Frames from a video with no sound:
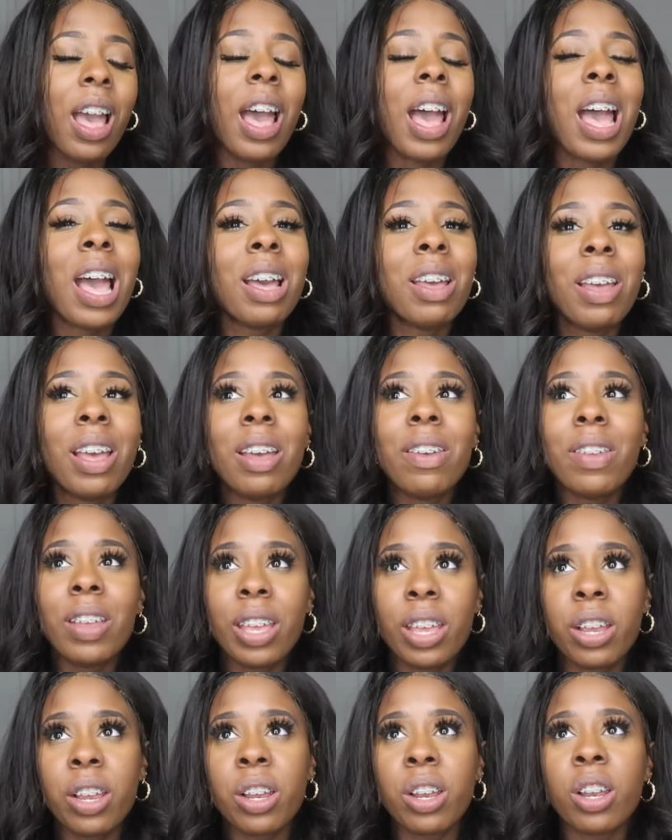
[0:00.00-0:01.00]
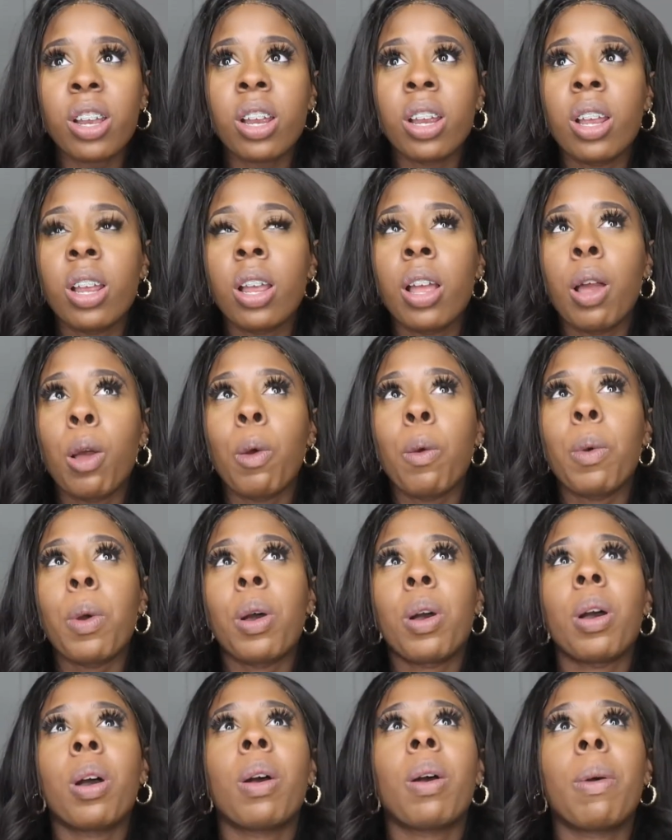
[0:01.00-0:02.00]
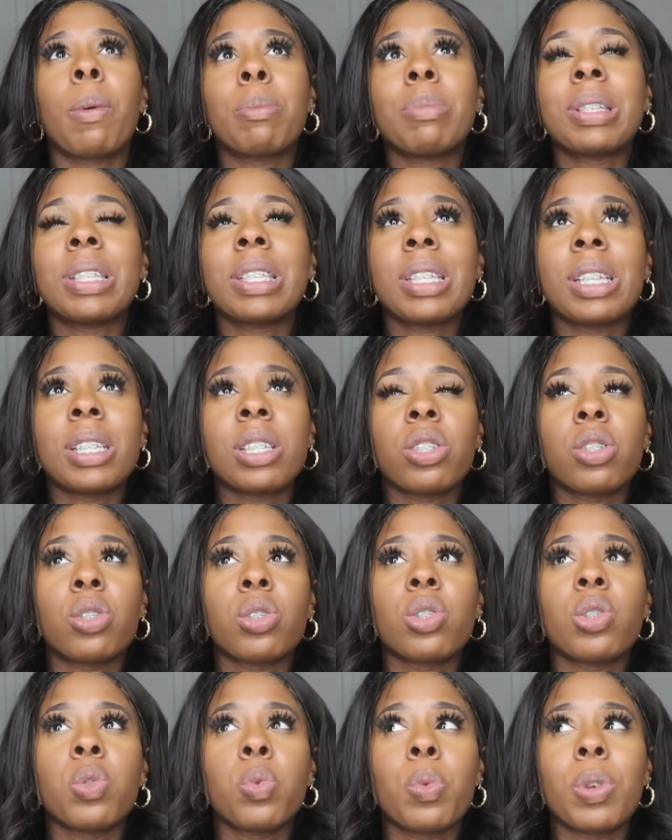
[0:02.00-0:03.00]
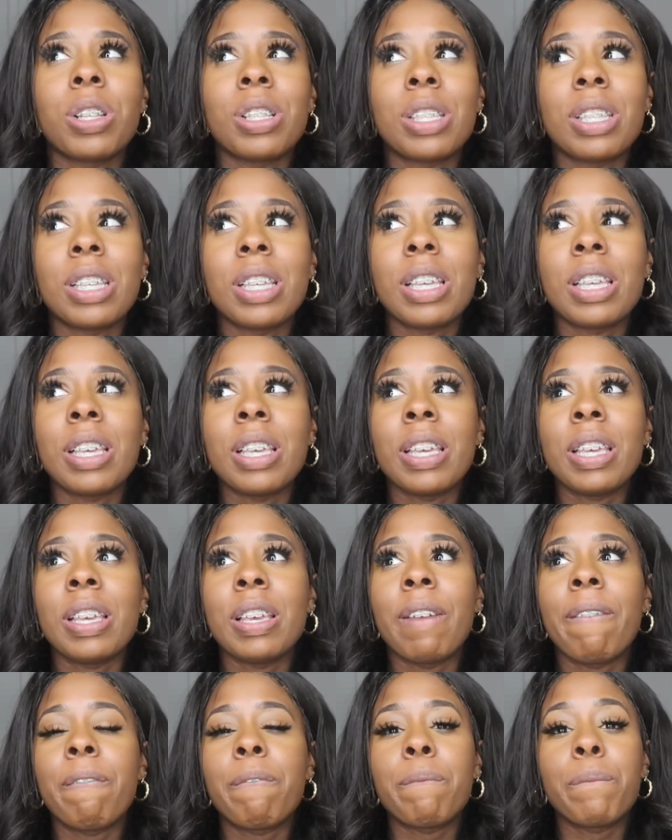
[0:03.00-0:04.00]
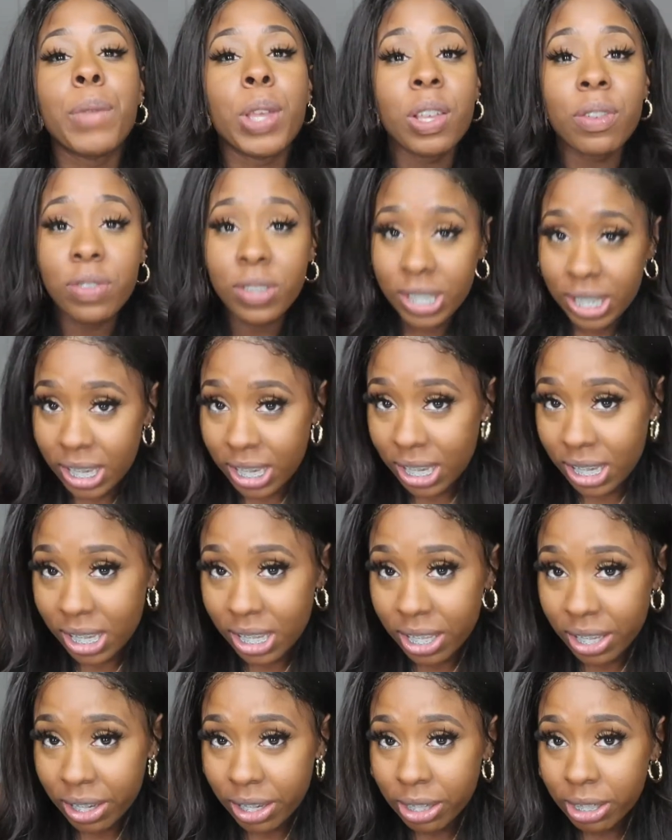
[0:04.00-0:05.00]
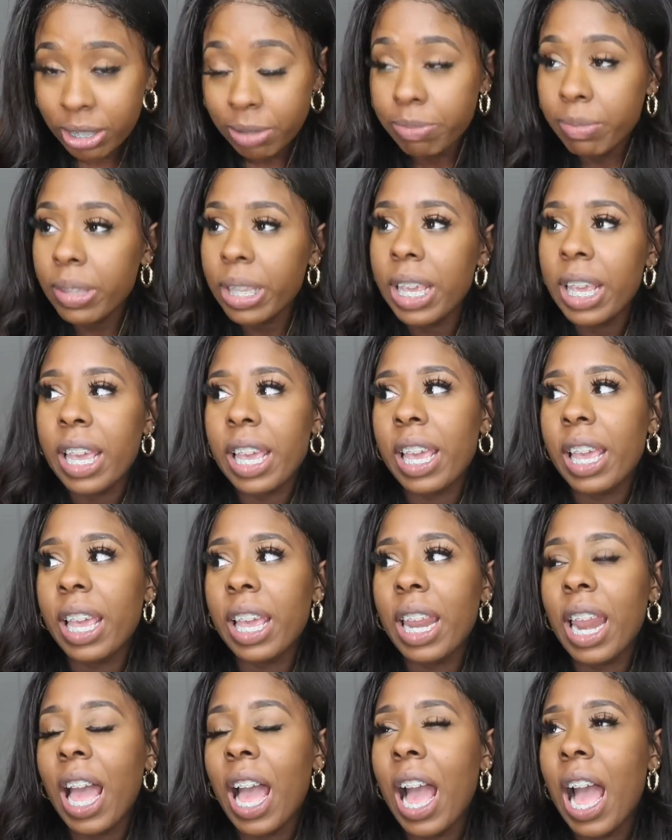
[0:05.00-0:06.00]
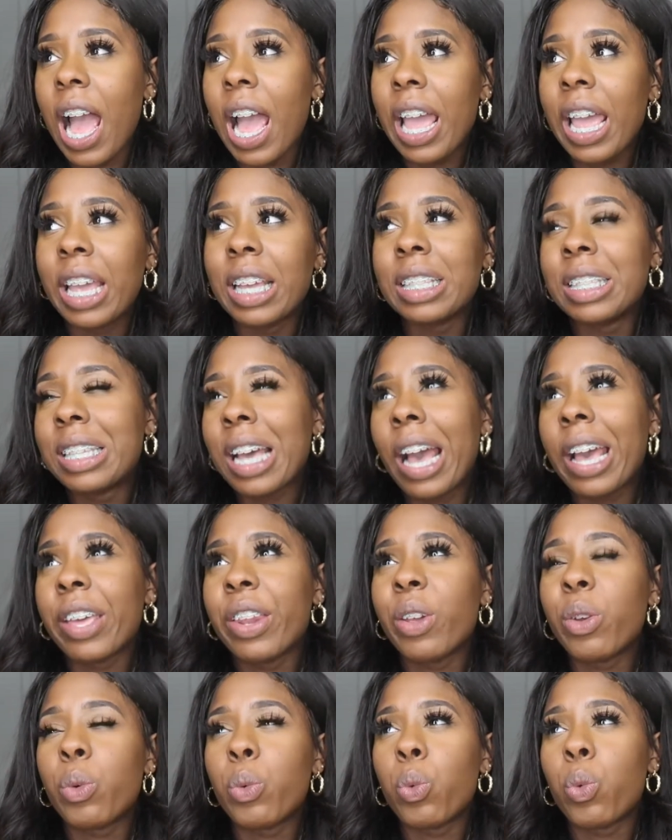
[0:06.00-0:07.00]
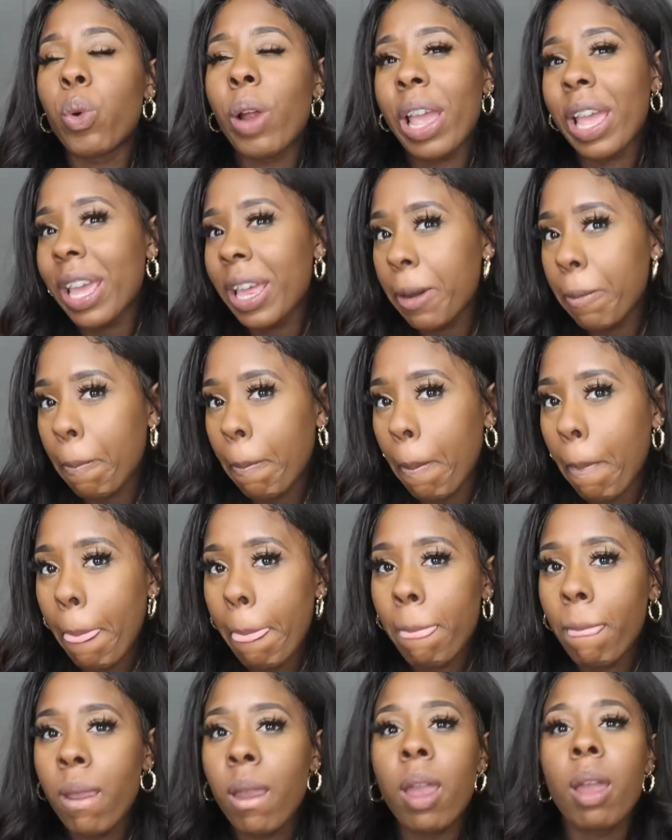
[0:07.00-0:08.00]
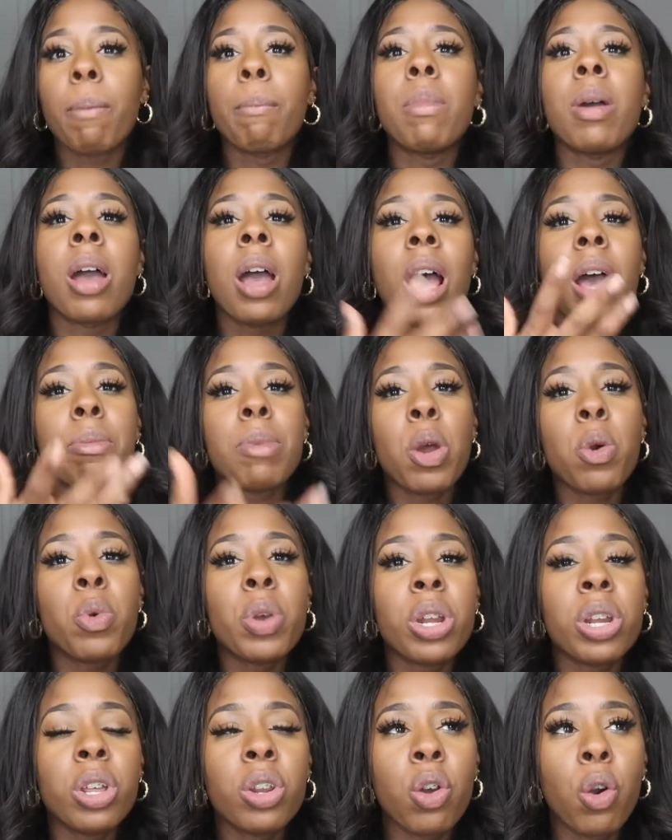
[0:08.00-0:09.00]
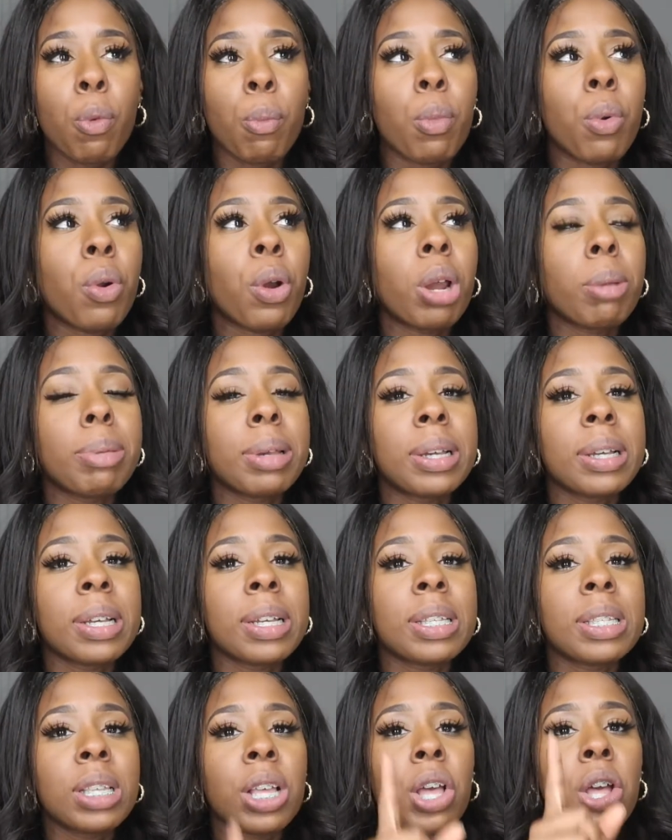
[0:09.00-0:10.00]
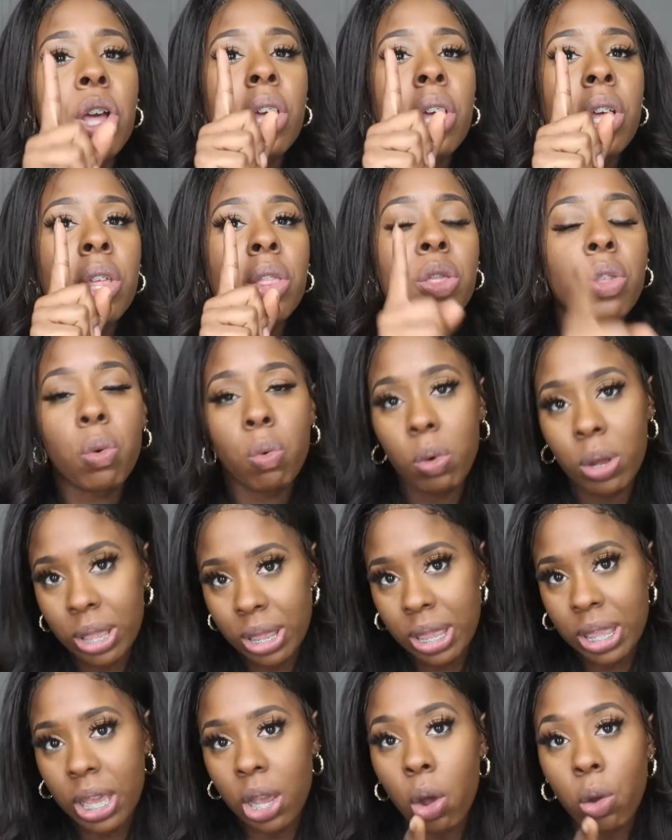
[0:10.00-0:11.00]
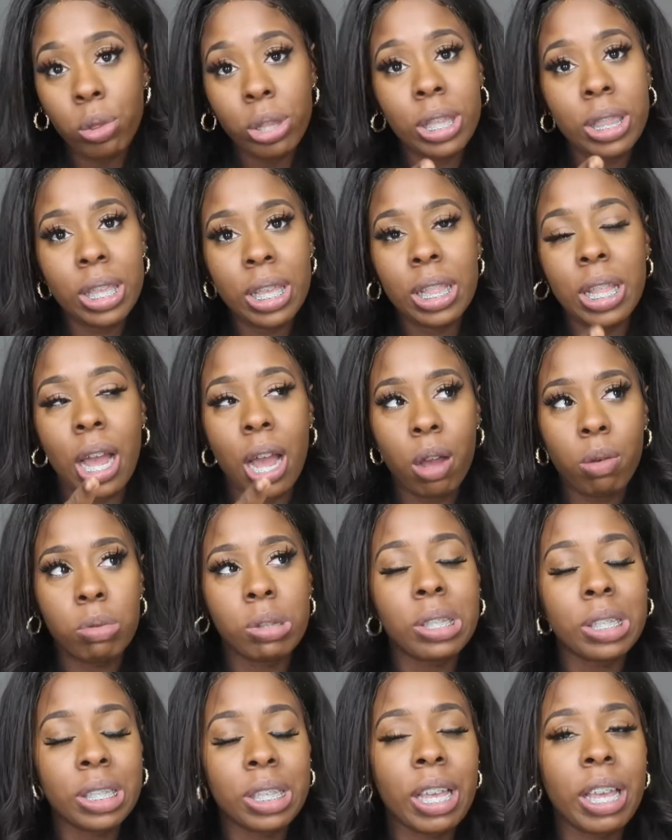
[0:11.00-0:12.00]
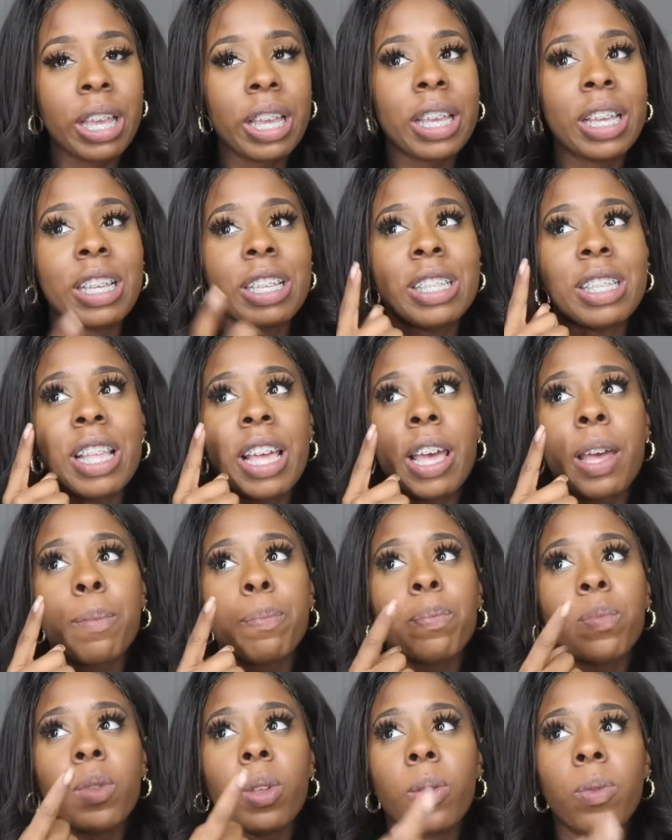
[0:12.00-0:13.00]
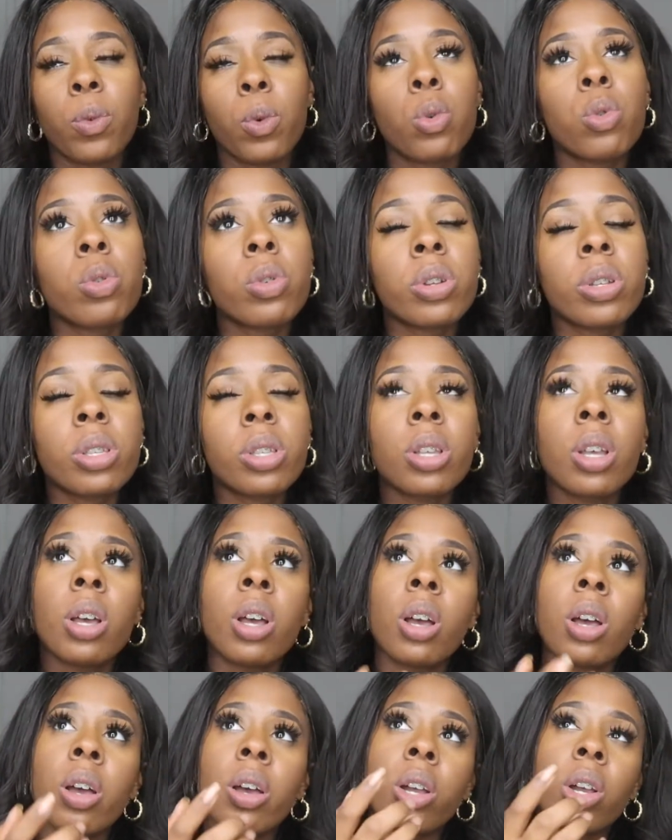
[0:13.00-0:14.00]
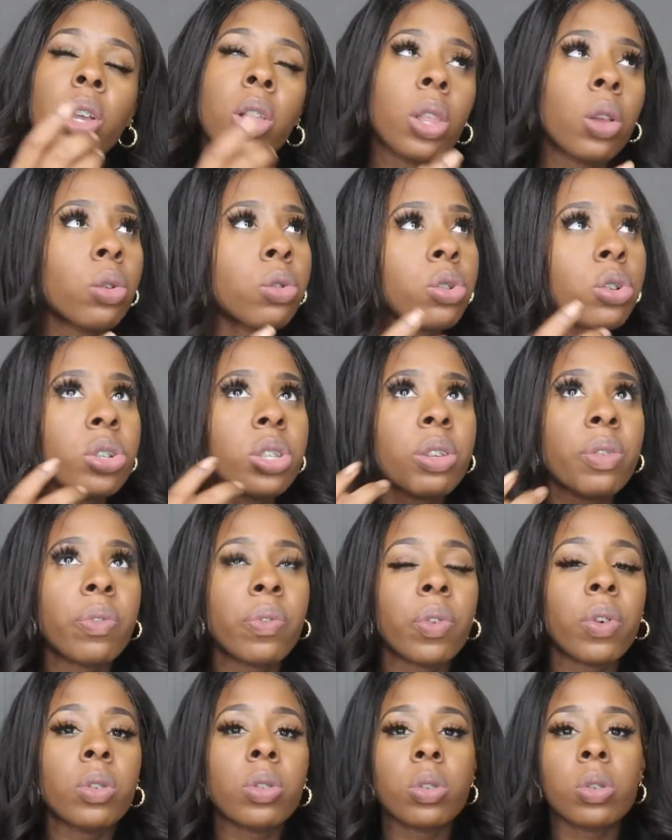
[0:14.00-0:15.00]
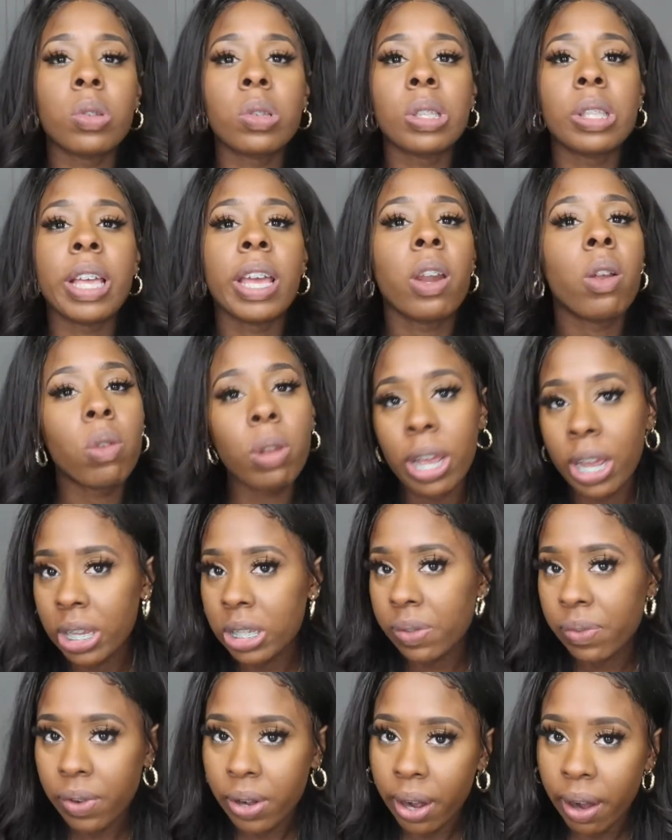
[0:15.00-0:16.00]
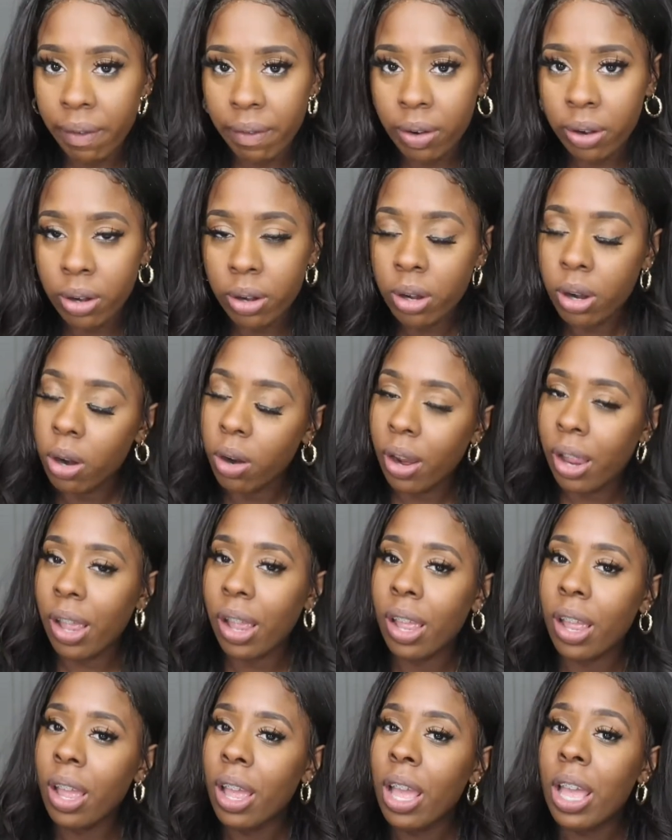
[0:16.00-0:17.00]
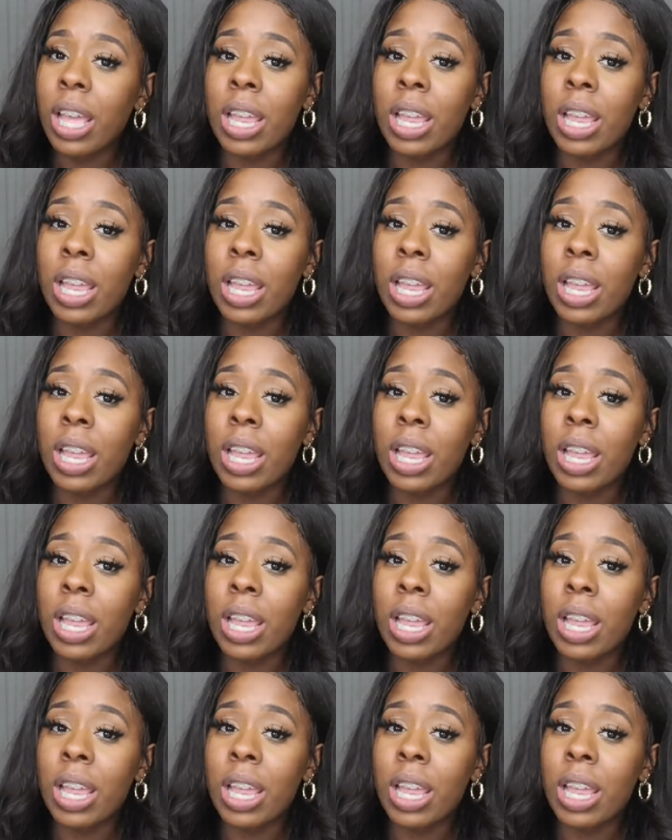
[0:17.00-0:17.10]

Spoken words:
I had hair since 2015, and I had dyed it red, but I'm not wearing it no more because the only thing that I would say is that, of course, closures and frontals, they don't last forever, okay?